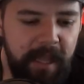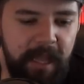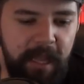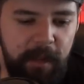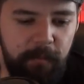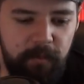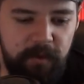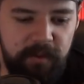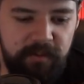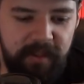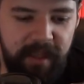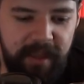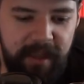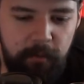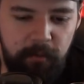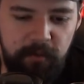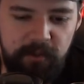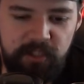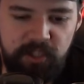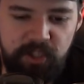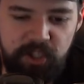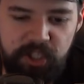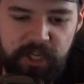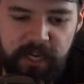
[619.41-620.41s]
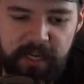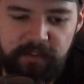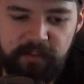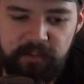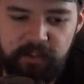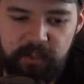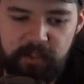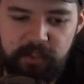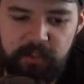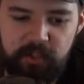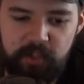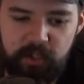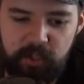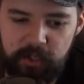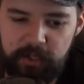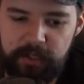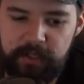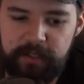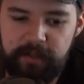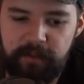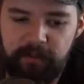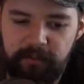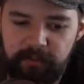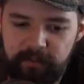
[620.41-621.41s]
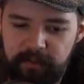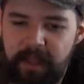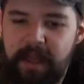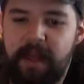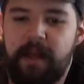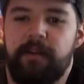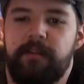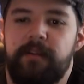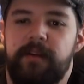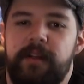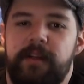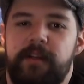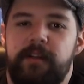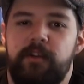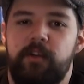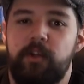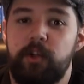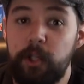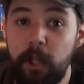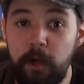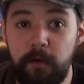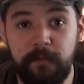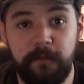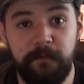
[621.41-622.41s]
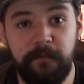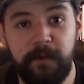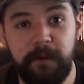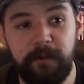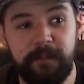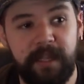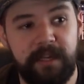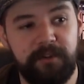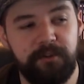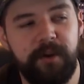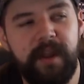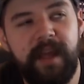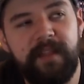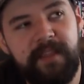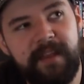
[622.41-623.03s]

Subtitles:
It was just a good, solid Cloverfield entry.